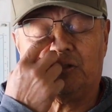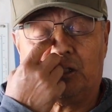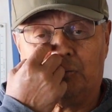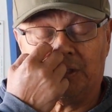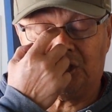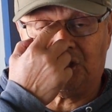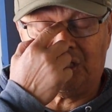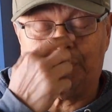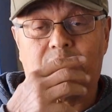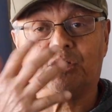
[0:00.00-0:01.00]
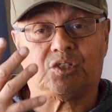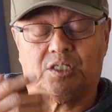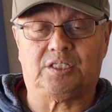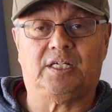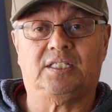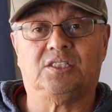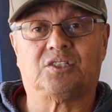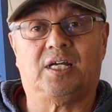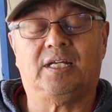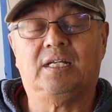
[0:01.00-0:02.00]
of the combustion chamber, cylinder head
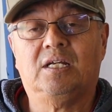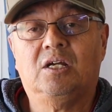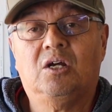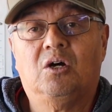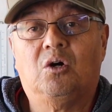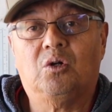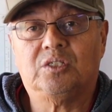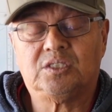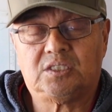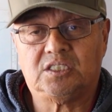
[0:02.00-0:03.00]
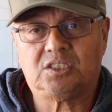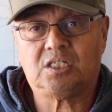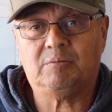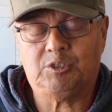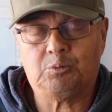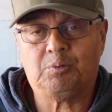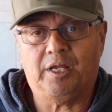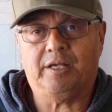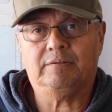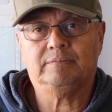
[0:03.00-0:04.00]
design, all these things come into
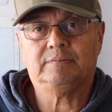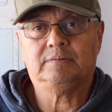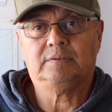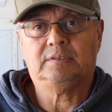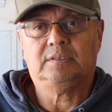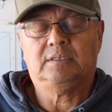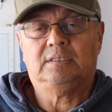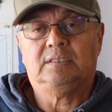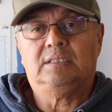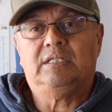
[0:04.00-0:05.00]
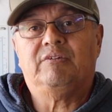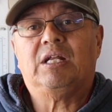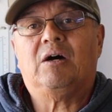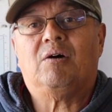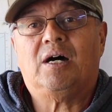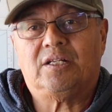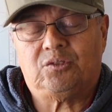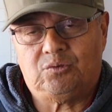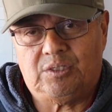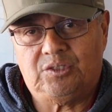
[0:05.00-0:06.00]
play. Even how
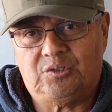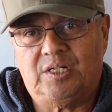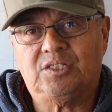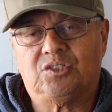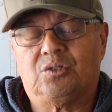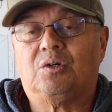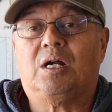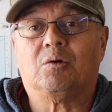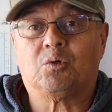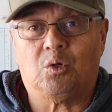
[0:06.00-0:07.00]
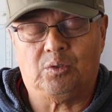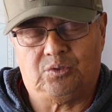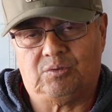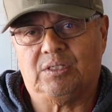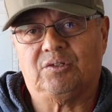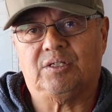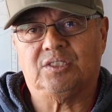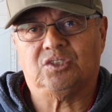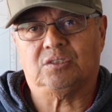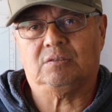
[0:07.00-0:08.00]
hot you run your engine or how cold you run your
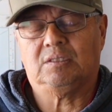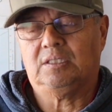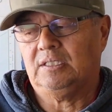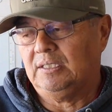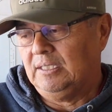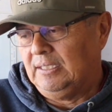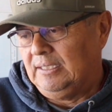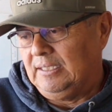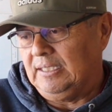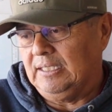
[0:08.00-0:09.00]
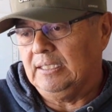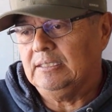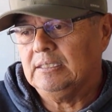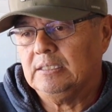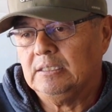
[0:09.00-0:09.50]
engine. And